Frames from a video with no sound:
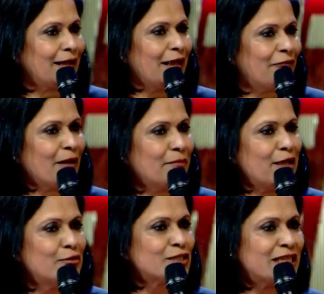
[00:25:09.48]
if I may
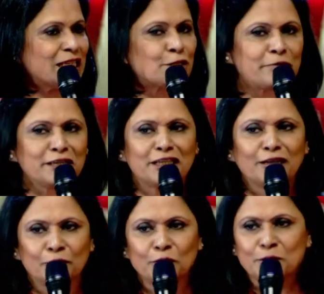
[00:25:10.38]
use the
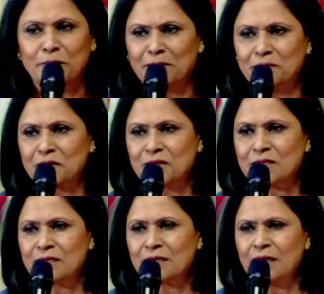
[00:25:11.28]
expression, goosebumps.